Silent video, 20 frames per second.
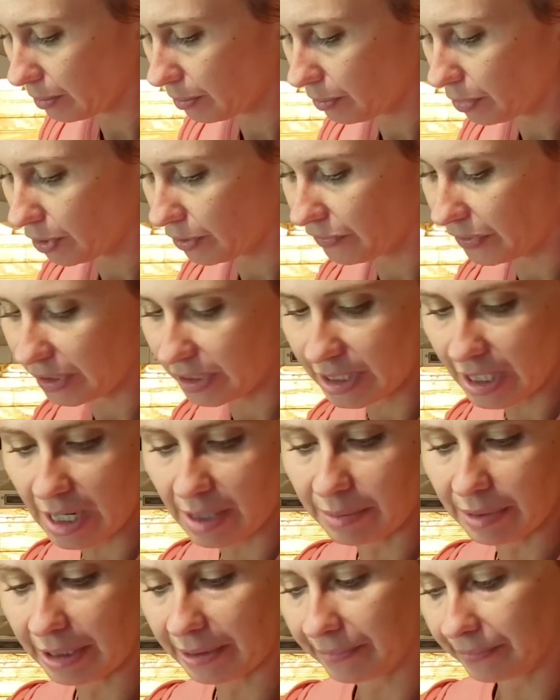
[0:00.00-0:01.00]
Perfect
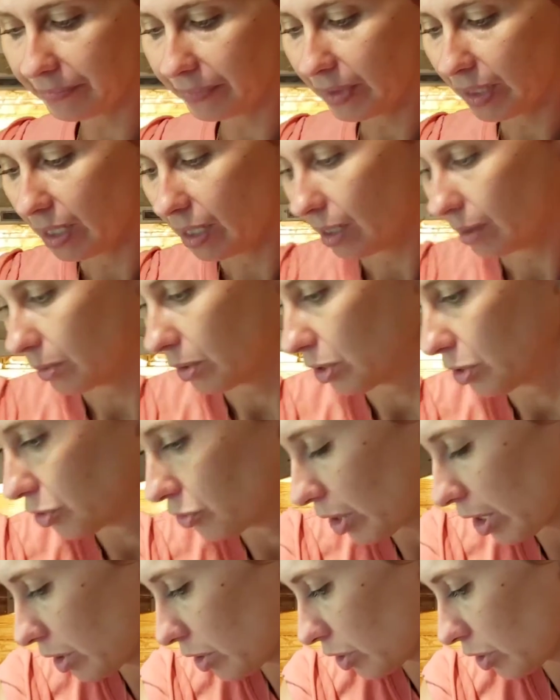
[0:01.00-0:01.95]
timing. I'm going to drain